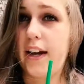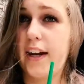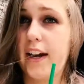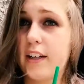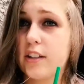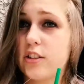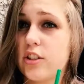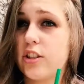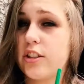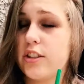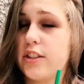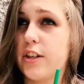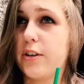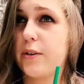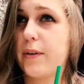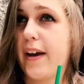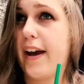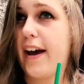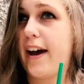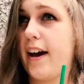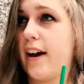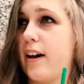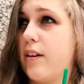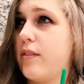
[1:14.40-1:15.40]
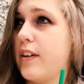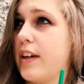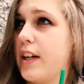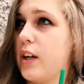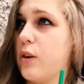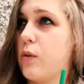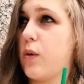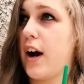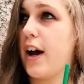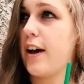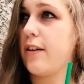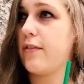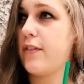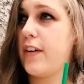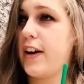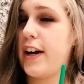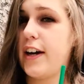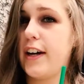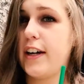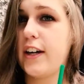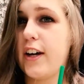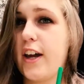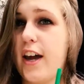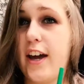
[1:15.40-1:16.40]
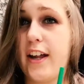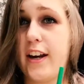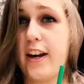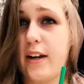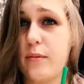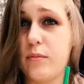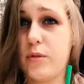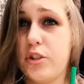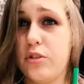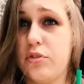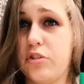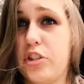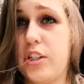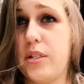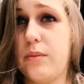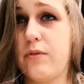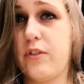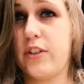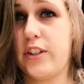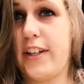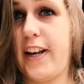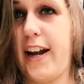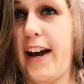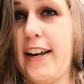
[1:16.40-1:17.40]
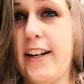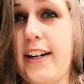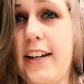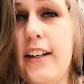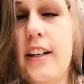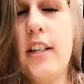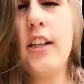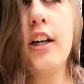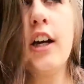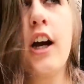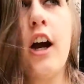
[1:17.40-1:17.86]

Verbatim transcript: I actually don't have any Wi-Fi and I'm too cheap for data.